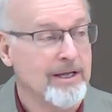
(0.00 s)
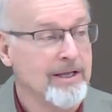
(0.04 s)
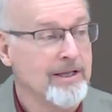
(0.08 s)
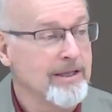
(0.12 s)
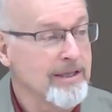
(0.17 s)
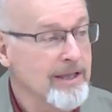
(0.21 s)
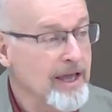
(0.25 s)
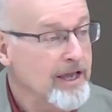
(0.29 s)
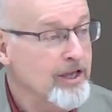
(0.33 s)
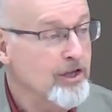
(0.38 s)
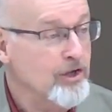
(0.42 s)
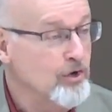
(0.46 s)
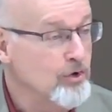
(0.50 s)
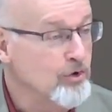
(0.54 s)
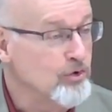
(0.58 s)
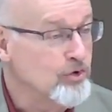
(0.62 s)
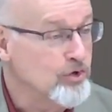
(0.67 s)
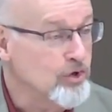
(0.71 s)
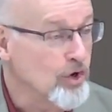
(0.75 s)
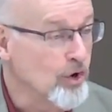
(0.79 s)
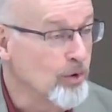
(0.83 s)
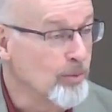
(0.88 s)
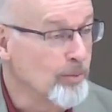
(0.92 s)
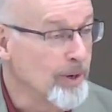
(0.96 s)
Thank you
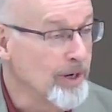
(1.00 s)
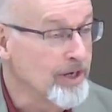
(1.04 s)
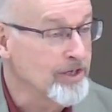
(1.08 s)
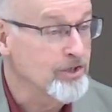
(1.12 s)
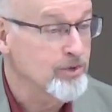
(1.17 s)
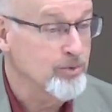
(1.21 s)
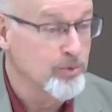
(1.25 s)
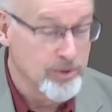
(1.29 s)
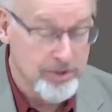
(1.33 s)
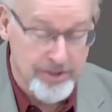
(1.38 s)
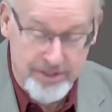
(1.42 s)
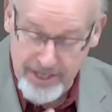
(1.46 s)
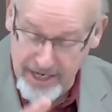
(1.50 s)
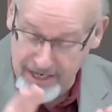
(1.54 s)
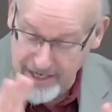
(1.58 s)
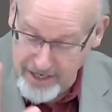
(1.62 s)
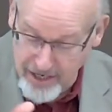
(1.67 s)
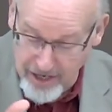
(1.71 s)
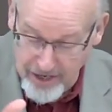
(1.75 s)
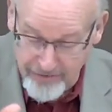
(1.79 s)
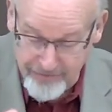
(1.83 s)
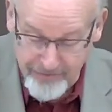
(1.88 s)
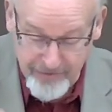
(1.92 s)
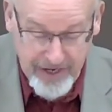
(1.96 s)
so much. We'll take
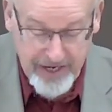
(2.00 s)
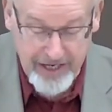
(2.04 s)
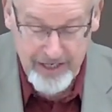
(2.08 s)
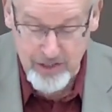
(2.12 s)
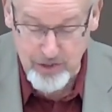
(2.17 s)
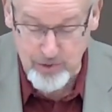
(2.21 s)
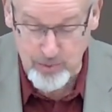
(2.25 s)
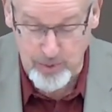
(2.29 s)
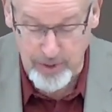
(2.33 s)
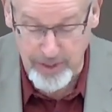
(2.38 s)
off next week